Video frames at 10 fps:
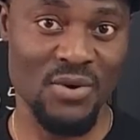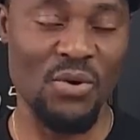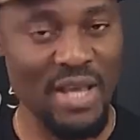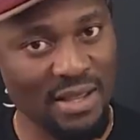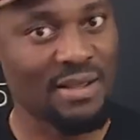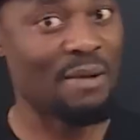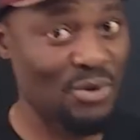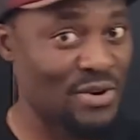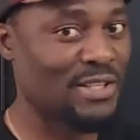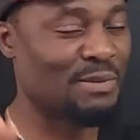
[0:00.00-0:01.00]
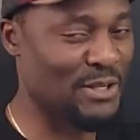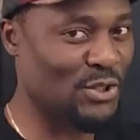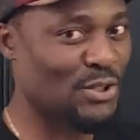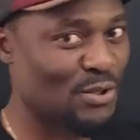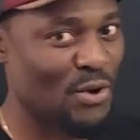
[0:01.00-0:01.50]
Okay, I'm going to explain.
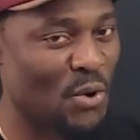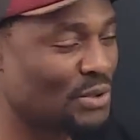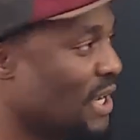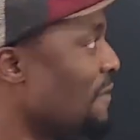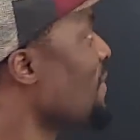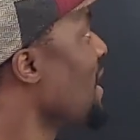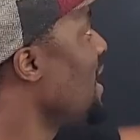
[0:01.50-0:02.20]
Just hold on.